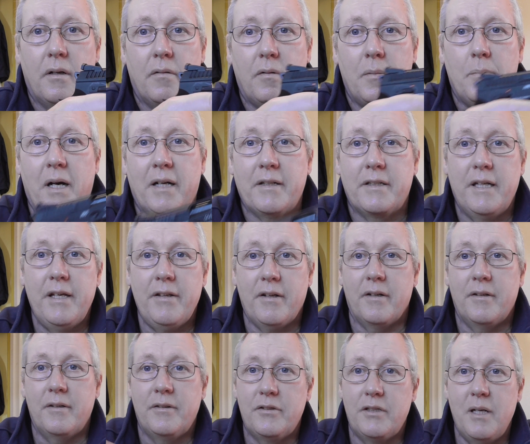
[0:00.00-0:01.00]
We're back
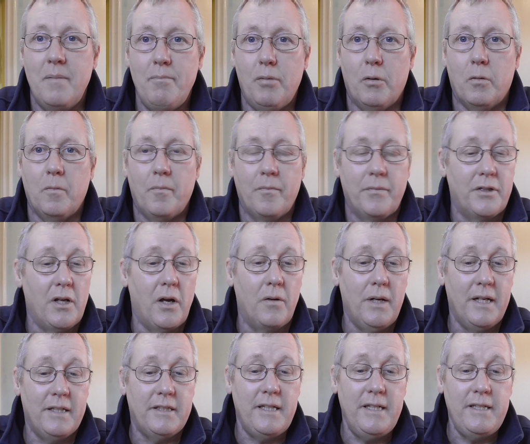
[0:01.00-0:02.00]
together. Simple. So
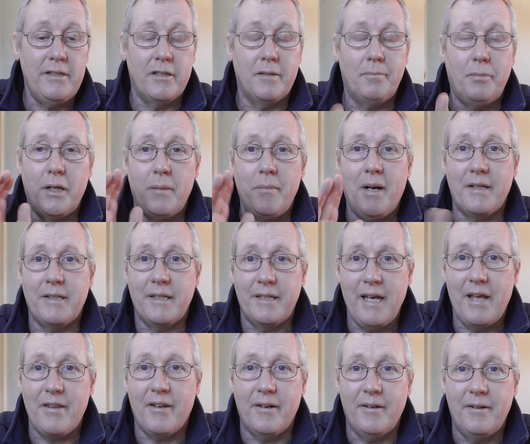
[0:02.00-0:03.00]
it's easier to put it back
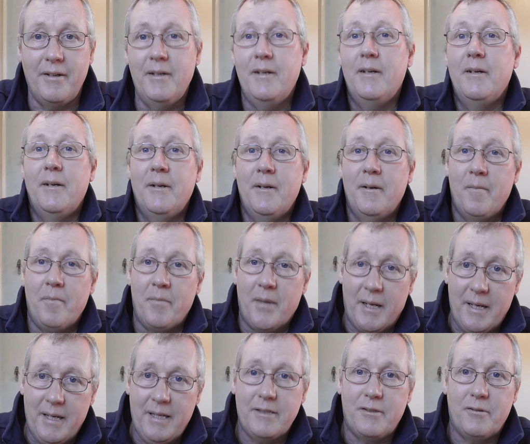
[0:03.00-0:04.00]
together
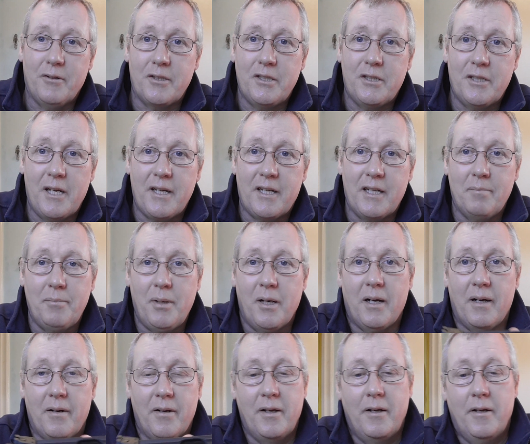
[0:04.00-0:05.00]
than it is to actually take it
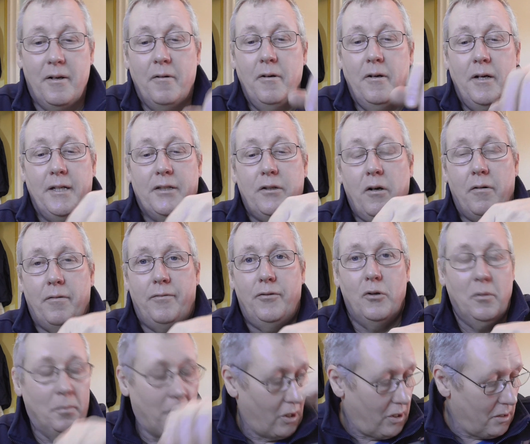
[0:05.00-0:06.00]
apart. It's got a
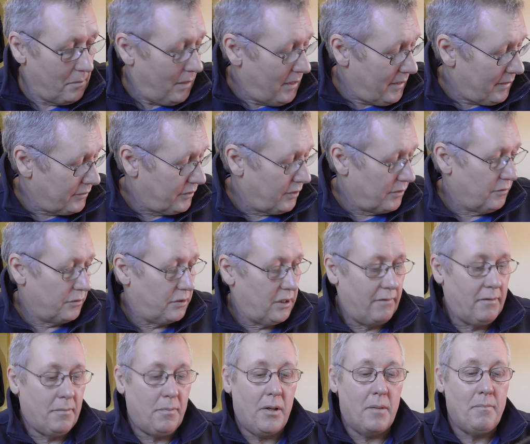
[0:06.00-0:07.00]
full blowback, so you'll see
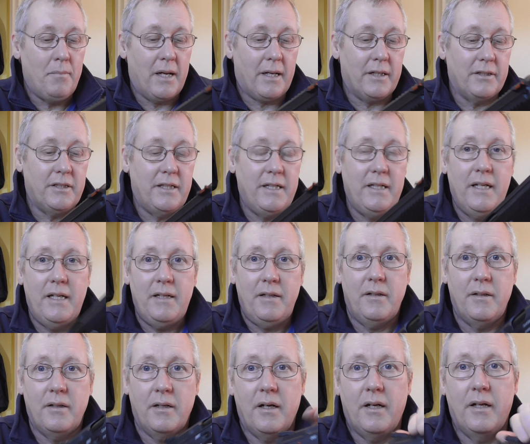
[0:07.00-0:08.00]
if I put the magazine in,
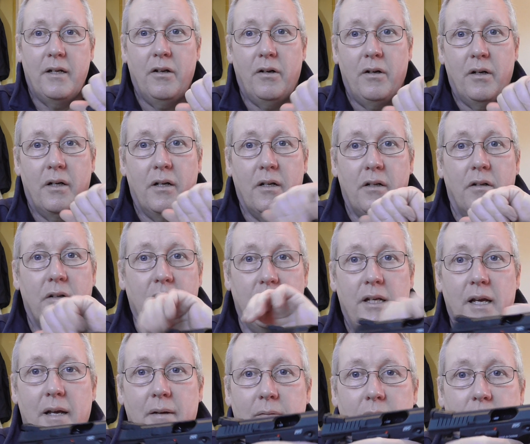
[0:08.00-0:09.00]
and look,
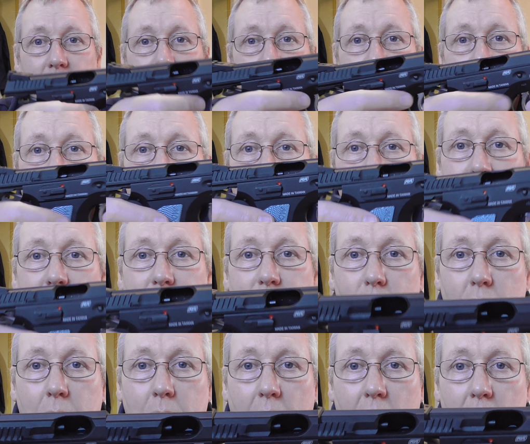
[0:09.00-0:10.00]
yeah, see, it's a
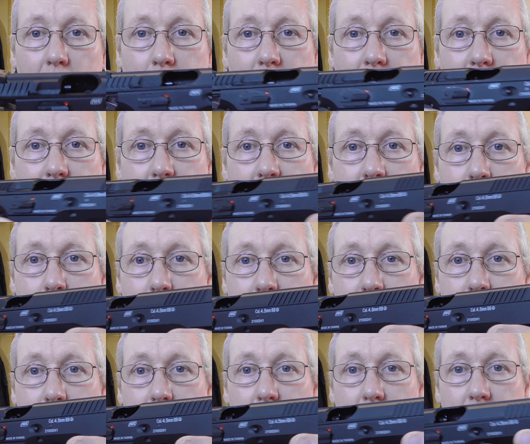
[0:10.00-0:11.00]
full blowback
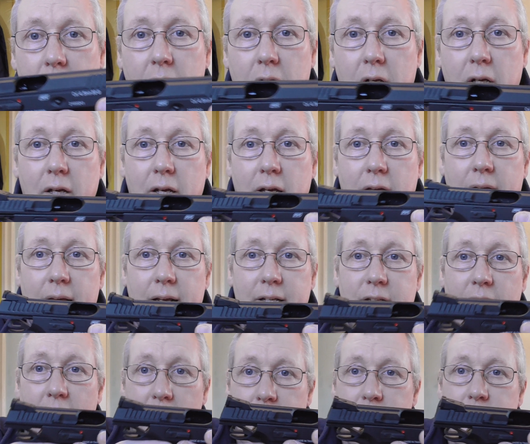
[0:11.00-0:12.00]
pistol.
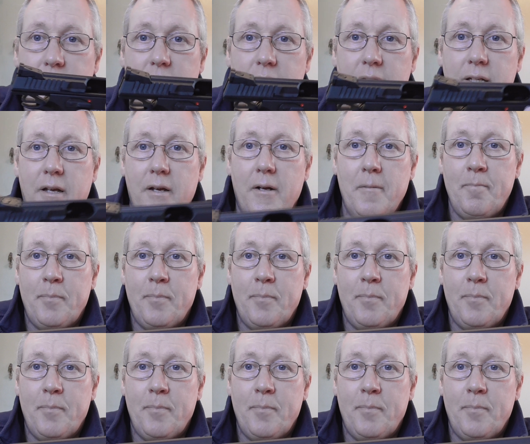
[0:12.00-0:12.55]
It's hefty.